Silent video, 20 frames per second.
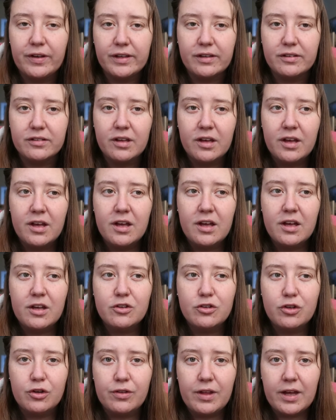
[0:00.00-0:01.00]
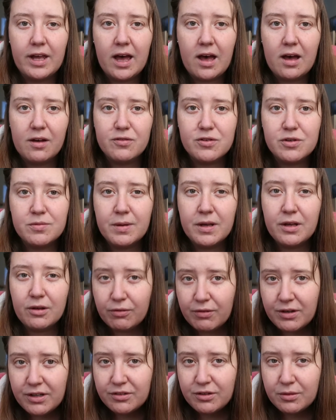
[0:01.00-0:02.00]
things. So they have to
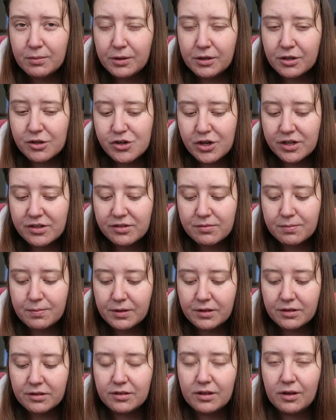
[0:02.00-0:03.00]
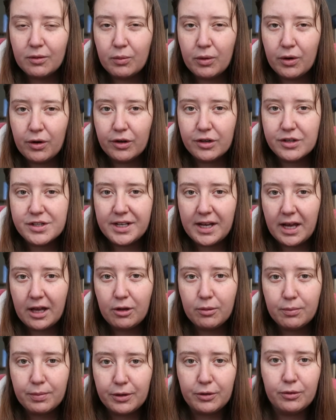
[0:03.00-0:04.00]
make reasonable adjustments at work to
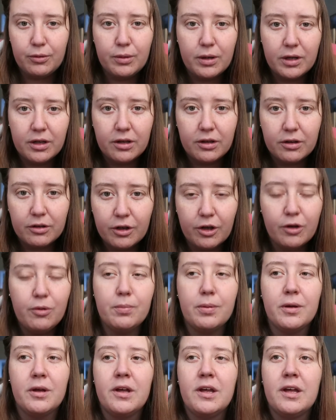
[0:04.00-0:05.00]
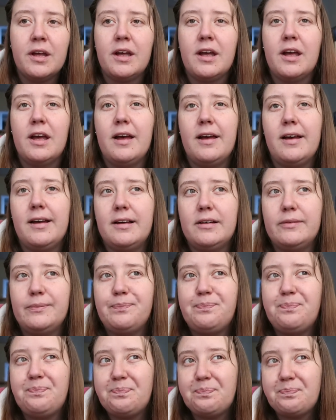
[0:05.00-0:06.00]
help you cope.
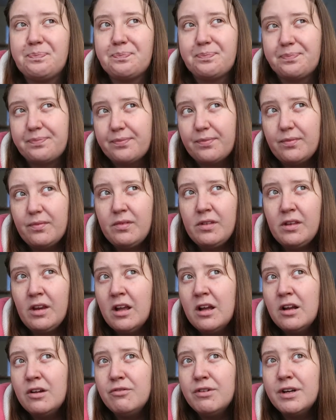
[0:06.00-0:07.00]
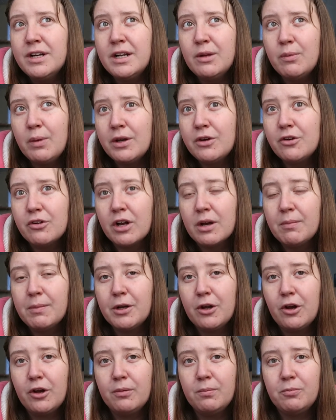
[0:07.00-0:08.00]
Um, and really when you're
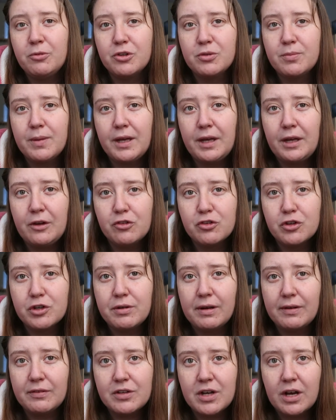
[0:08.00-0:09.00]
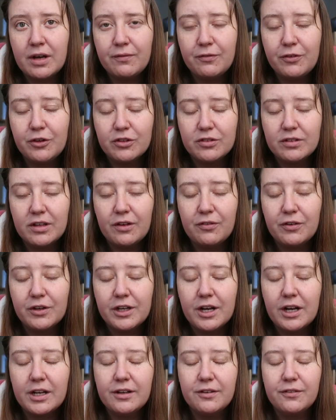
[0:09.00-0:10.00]
coming home, just making sure you have time for yourself
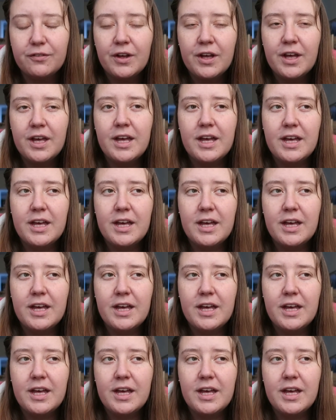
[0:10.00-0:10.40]
and kind of